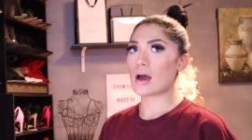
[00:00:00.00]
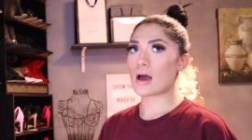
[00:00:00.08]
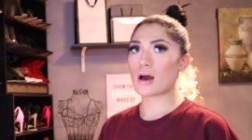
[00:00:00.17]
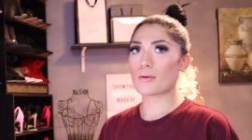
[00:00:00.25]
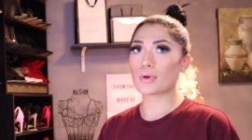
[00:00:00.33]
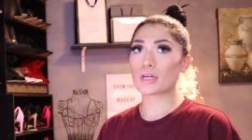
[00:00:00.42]

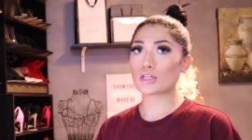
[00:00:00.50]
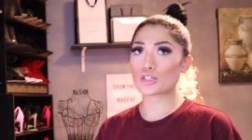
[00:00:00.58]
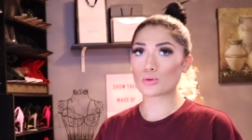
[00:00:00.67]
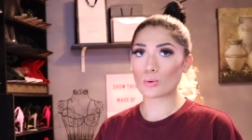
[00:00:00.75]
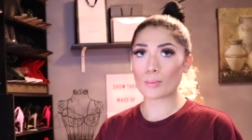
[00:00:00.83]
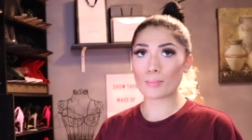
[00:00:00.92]
um, in a
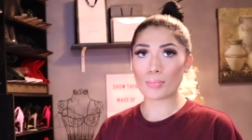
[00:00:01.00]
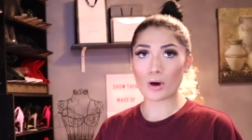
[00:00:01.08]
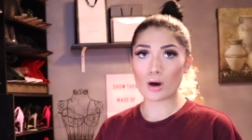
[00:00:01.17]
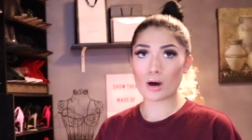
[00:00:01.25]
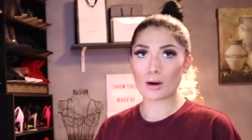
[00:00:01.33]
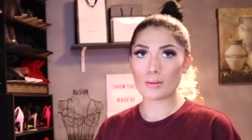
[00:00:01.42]
short
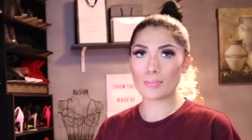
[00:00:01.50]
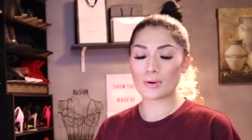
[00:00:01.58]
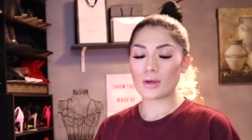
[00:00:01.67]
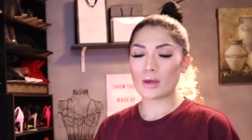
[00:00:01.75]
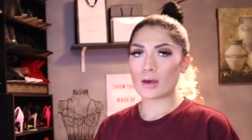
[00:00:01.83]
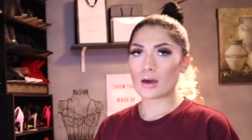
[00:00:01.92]
bob.
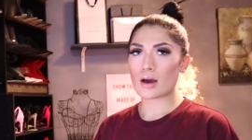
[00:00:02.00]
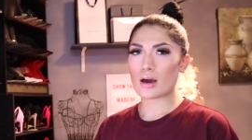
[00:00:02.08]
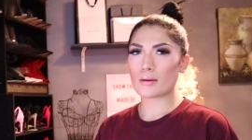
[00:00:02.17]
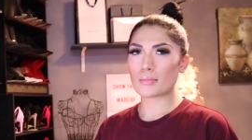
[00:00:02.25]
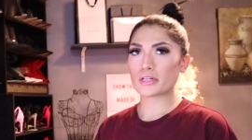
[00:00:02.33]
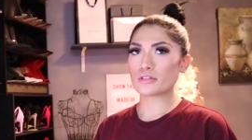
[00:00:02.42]

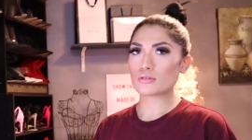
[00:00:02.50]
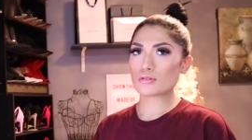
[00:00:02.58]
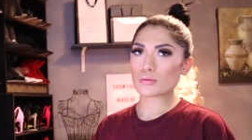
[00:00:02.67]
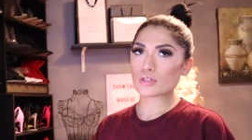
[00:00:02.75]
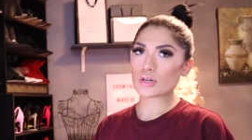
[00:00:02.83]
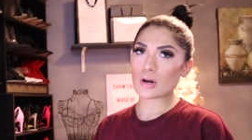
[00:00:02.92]
Um, I do
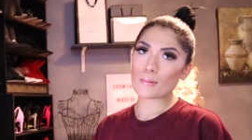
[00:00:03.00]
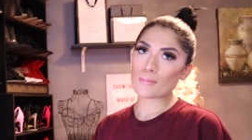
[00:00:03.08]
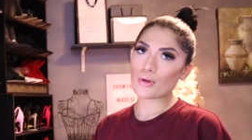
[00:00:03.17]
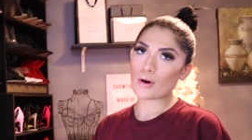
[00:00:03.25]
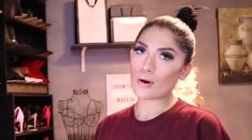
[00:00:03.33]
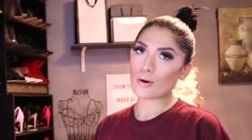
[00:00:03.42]
switch it up
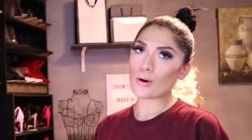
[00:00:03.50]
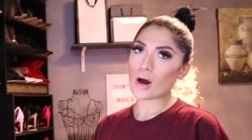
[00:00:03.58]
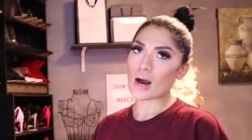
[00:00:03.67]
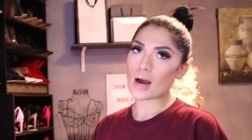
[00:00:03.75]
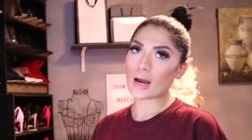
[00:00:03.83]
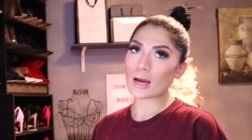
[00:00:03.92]
though.
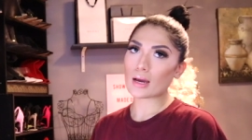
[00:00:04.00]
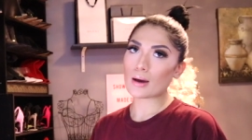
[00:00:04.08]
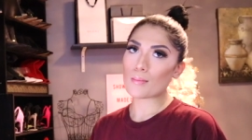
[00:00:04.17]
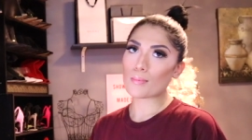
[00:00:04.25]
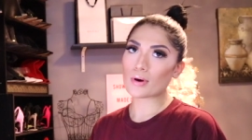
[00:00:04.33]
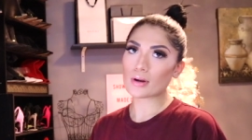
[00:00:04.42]

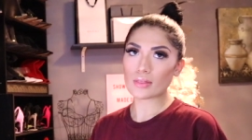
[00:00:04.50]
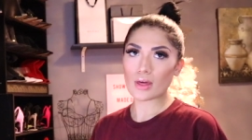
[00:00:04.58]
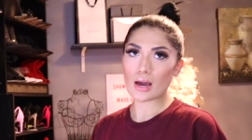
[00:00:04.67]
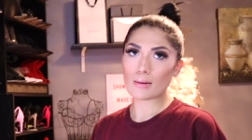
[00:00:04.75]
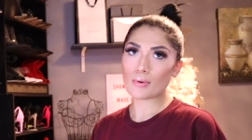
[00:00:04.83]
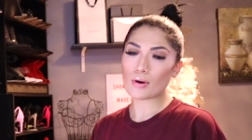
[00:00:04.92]
I put in the
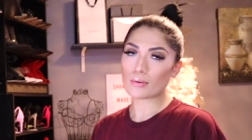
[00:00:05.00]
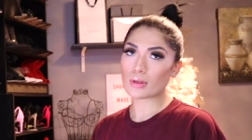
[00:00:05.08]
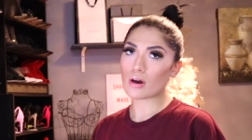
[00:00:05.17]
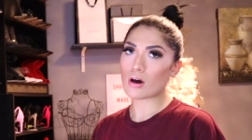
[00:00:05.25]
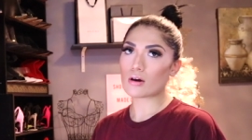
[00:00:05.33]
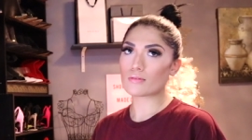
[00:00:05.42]
high
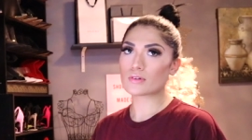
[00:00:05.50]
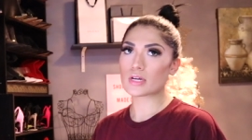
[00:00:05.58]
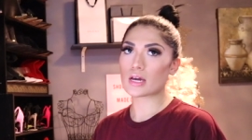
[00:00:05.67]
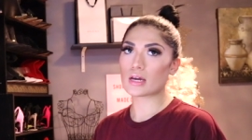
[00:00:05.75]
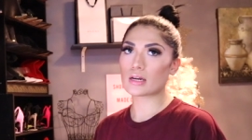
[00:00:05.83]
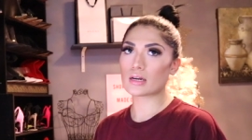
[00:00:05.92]
pony
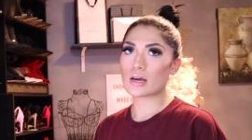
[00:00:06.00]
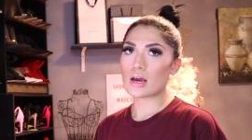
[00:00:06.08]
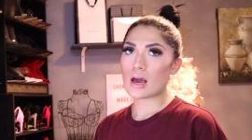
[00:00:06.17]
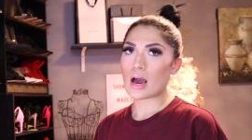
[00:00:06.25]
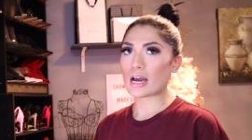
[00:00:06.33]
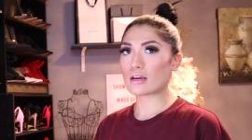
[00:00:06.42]
often.
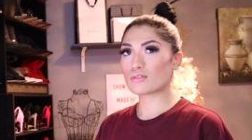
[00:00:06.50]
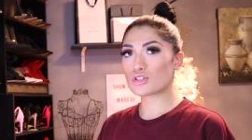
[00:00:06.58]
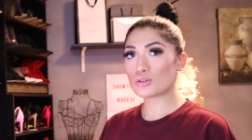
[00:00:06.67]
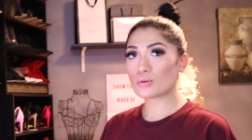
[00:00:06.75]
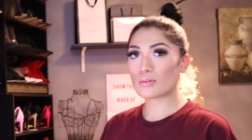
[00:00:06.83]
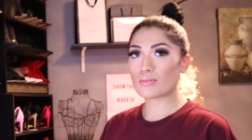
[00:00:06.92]
I have
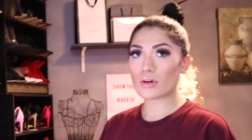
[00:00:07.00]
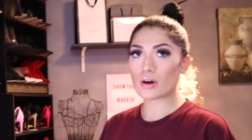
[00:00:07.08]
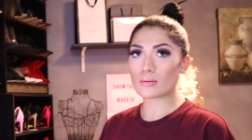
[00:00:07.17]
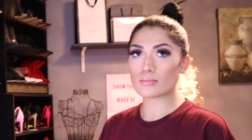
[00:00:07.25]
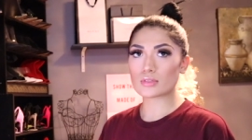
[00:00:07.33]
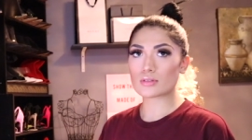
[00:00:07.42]
two of
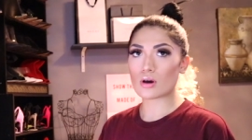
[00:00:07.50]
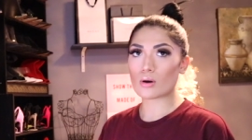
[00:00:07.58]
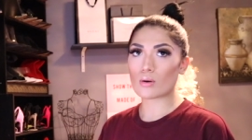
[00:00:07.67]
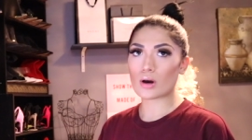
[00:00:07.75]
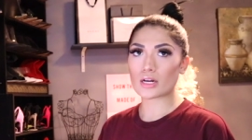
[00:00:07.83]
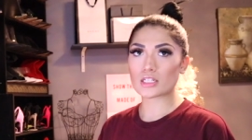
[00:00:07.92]
them
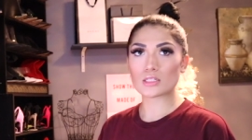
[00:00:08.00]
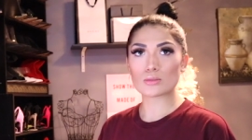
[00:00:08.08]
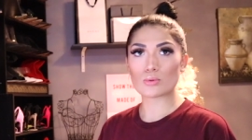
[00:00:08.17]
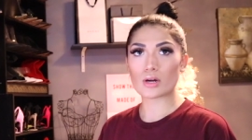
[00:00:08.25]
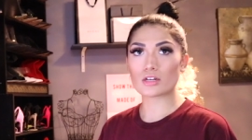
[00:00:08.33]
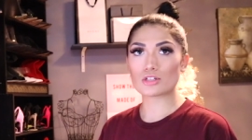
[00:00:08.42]
so I
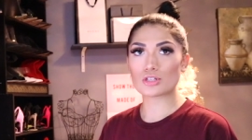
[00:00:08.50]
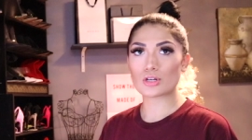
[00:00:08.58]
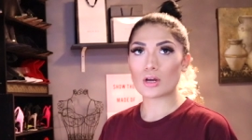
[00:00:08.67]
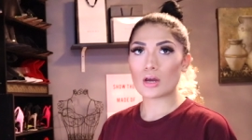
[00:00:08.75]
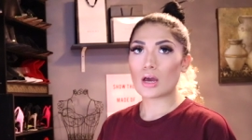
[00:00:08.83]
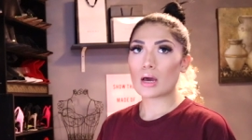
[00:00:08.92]
switch
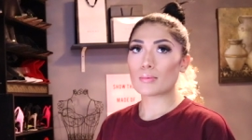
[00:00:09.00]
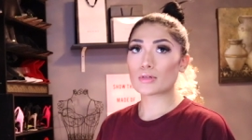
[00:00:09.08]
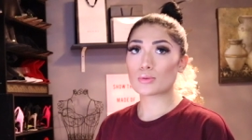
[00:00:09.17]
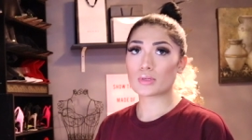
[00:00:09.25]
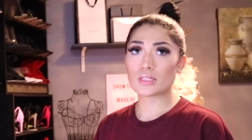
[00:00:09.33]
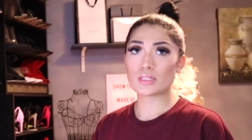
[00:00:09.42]

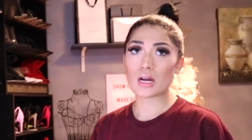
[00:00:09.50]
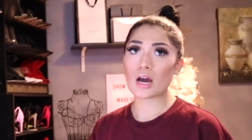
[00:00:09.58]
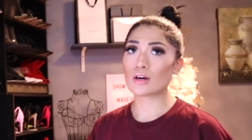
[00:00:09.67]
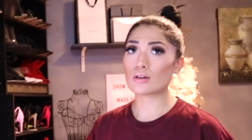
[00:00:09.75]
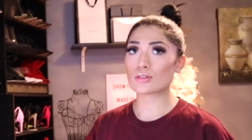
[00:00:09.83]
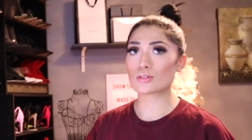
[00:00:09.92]
between
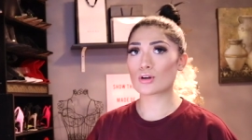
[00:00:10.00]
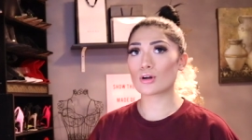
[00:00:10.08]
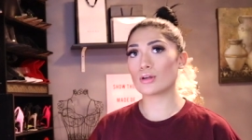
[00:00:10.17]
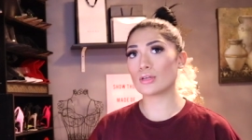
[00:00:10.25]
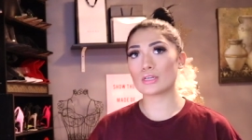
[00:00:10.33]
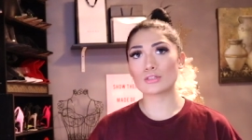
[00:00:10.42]
styles
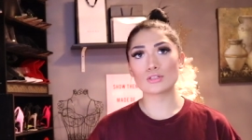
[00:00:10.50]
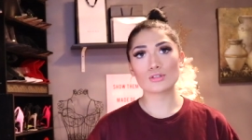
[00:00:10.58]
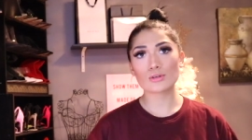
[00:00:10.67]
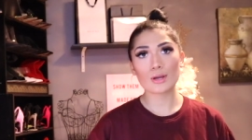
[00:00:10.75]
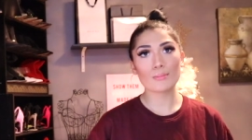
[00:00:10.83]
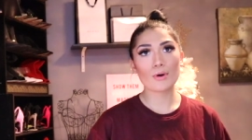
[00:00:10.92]
curly and
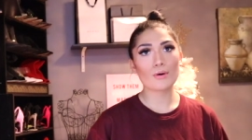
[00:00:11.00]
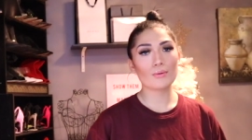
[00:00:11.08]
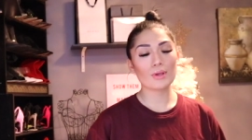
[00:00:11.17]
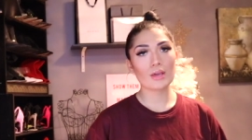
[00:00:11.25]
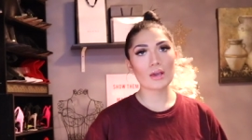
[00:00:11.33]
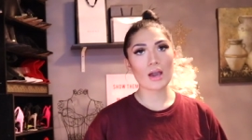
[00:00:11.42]
straight
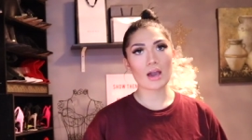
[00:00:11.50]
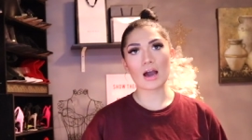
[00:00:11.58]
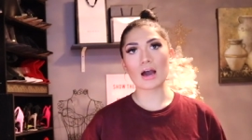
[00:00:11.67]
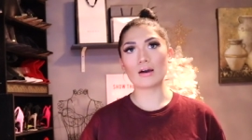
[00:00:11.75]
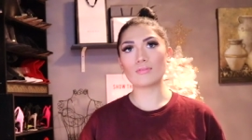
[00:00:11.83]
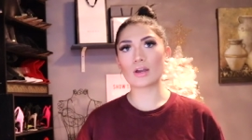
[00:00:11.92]
pony. I
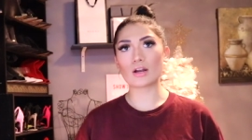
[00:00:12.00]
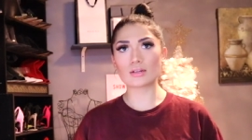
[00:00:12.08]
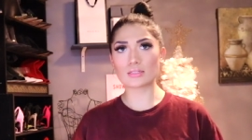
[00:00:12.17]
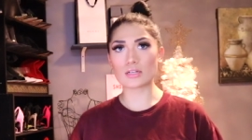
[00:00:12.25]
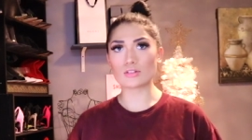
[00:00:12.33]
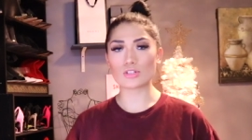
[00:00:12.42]
have hair
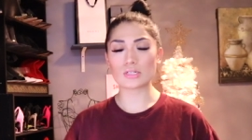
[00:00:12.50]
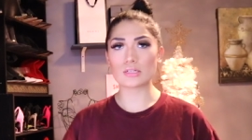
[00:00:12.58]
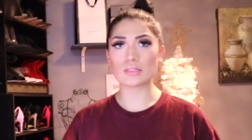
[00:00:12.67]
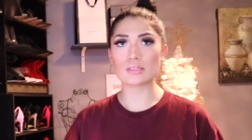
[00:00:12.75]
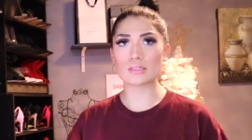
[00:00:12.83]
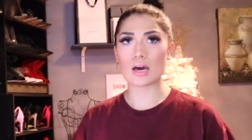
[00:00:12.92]

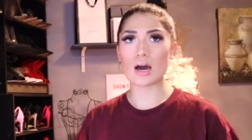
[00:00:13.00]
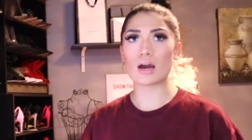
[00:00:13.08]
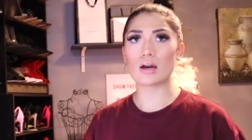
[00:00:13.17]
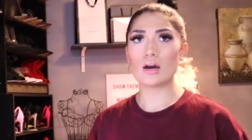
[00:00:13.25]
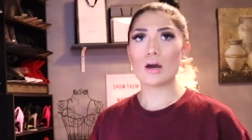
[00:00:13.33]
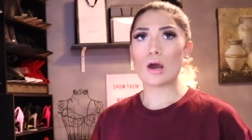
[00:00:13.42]
extensions
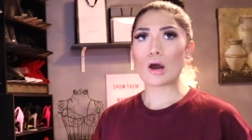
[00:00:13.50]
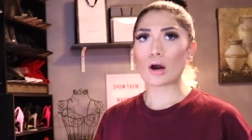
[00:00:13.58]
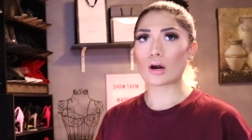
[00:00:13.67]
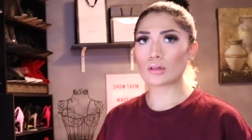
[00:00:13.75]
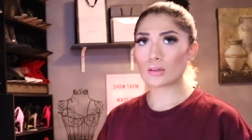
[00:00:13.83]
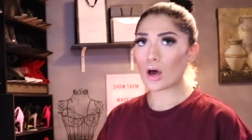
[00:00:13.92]
that
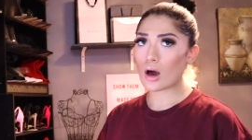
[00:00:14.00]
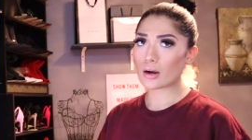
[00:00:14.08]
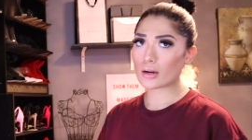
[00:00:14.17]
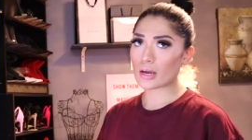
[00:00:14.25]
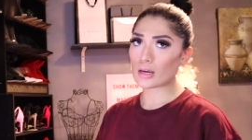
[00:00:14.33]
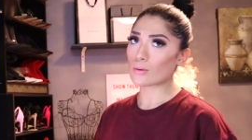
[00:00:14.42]
are long
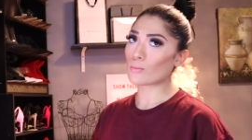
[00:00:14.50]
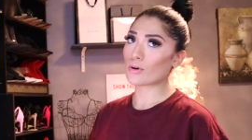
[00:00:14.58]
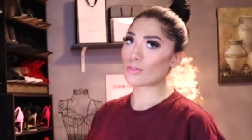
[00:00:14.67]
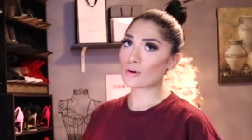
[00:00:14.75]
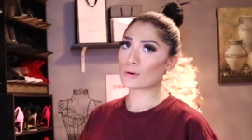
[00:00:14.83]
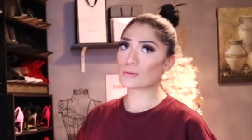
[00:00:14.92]
and I can wear
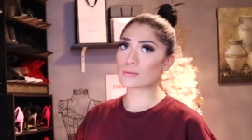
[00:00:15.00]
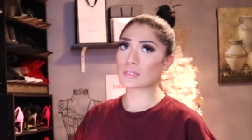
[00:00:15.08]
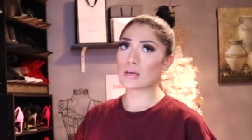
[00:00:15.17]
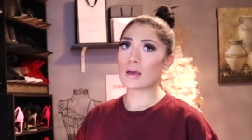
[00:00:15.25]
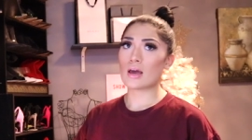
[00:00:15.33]
those